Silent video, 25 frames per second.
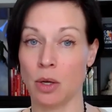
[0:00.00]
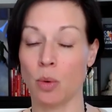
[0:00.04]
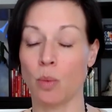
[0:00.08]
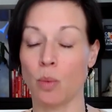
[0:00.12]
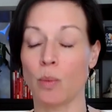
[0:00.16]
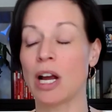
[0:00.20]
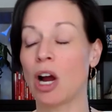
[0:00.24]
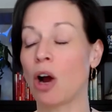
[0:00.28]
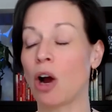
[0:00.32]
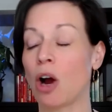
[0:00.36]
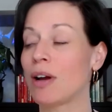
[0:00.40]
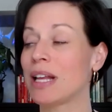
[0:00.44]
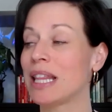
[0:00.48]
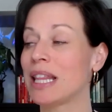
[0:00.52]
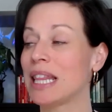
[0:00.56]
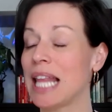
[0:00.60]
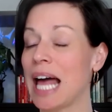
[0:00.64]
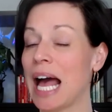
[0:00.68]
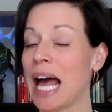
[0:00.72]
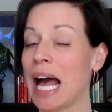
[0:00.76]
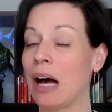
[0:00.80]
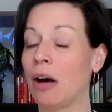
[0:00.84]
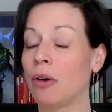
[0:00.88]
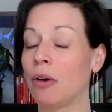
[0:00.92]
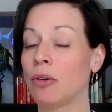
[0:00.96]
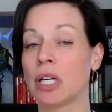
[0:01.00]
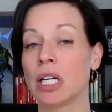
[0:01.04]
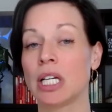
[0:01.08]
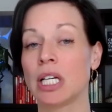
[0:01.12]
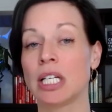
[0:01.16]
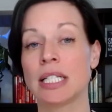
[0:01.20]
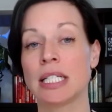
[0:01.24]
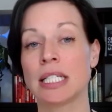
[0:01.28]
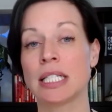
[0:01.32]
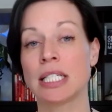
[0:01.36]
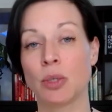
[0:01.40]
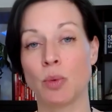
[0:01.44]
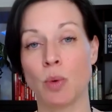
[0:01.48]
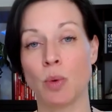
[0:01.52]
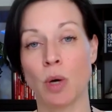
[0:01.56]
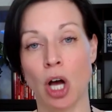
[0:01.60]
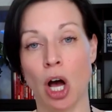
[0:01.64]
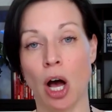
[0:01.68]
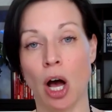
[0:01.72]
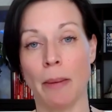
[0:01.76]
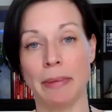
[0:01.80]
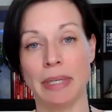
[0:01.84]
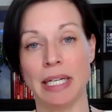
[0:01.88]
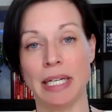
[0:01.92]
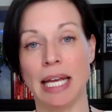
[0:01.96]
We are allowed to
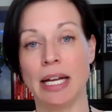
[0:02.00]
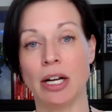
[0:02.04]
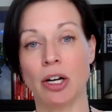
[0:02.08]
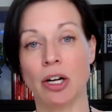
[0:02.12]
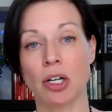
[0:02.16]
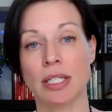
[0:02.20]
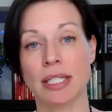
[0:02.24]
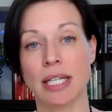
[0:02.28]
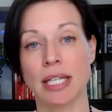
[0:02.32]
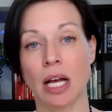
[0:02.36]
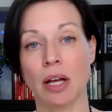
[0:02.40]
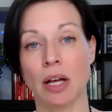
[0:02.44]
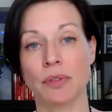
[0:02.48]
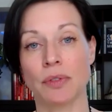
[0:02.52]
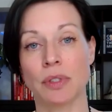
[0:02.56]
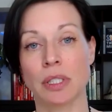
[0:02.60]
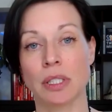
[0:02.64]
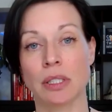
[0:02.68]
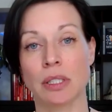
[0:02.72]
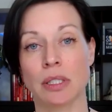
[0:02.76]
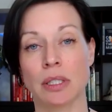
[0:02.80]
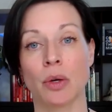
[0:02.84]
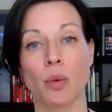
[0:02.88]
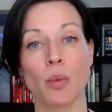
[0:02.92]
accommodate ourselves.